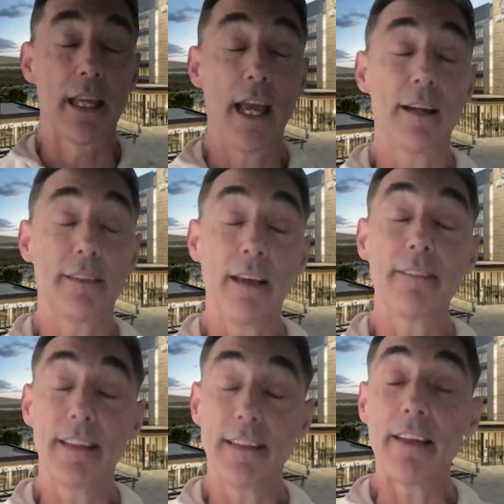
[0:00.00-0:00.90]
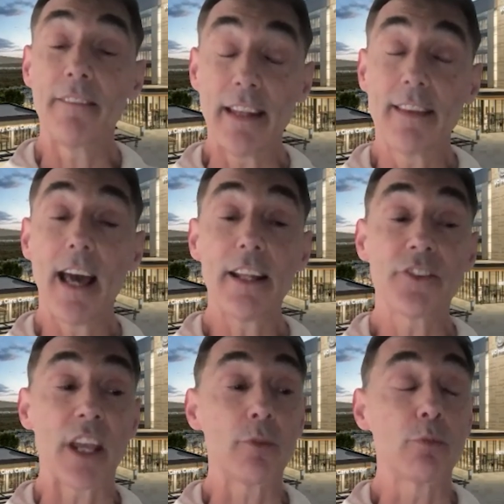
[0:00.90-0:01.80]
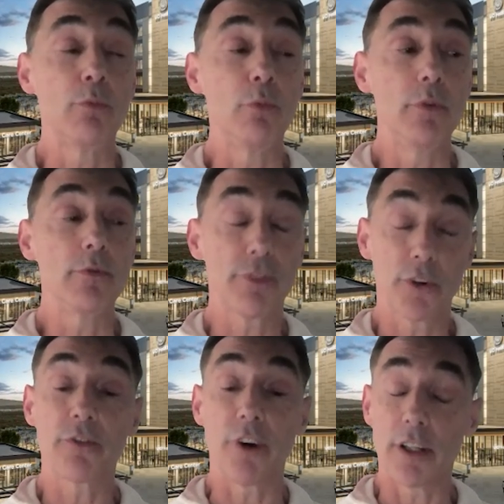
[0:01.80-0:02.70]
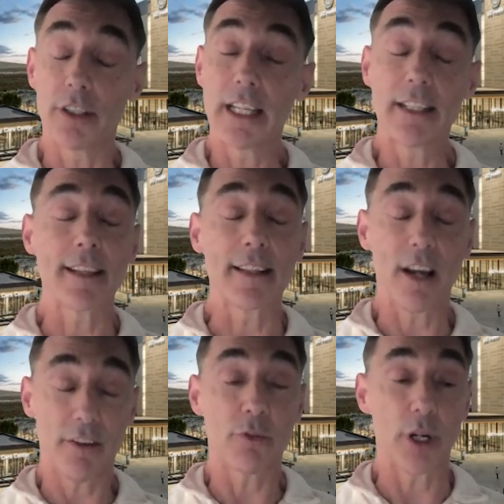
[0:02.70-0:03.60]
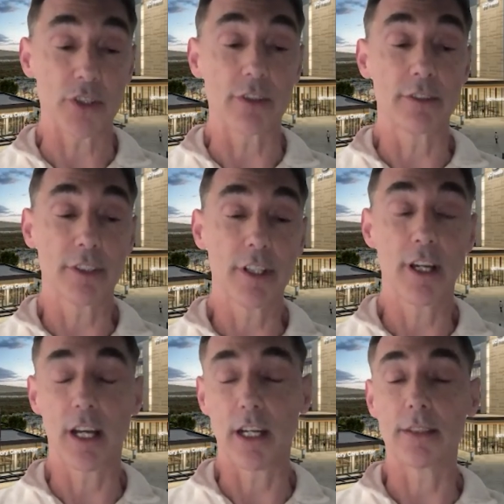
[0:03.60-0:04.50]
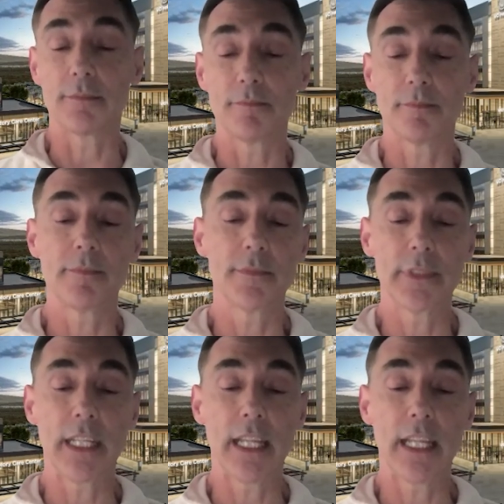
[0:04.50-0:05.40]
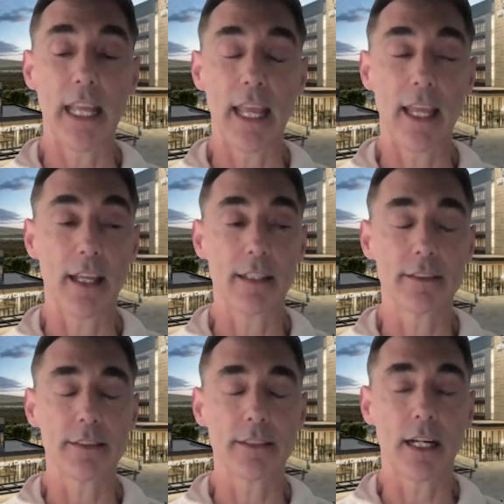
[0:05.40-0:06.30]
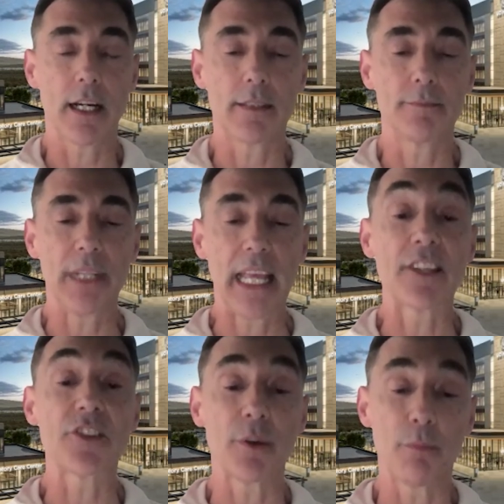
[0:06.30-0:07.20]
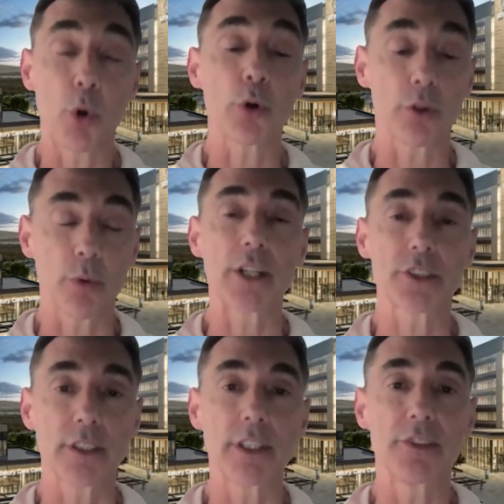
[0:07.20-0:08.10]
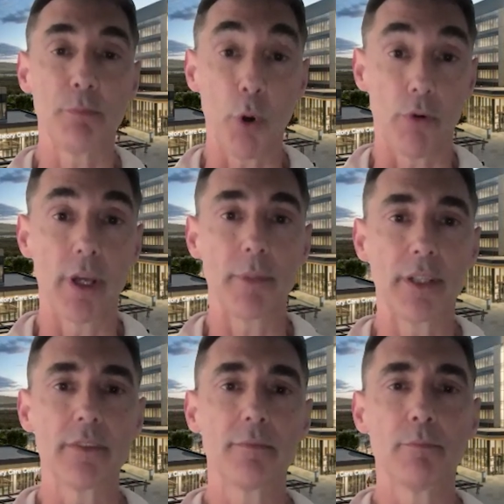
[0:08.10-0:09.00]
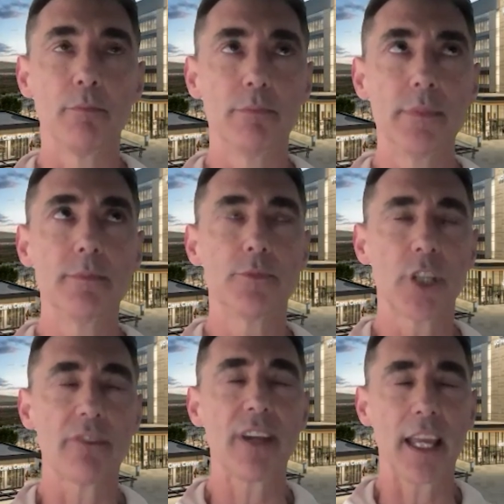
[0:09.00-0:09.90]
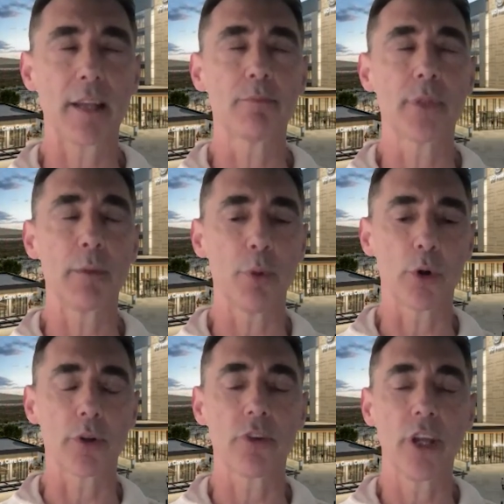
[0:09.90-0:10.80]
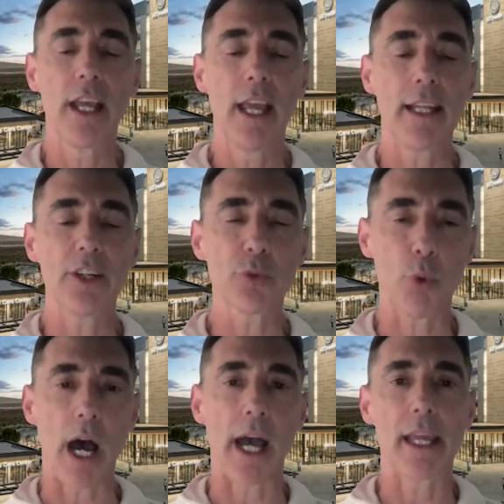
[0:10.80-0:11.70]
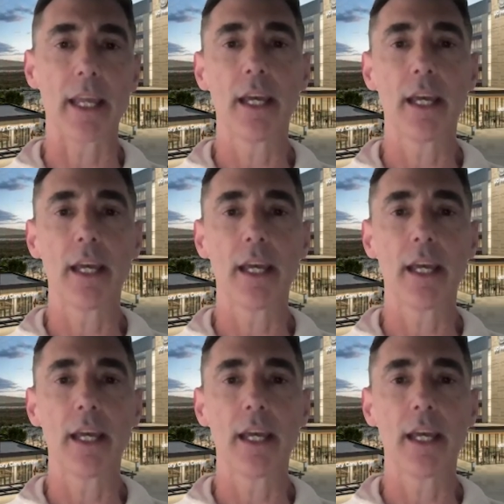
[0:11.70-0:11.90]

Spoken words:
Yeah, that is first of all, it is a tough question. And it's an important question. It's both, tough and important. And here's why.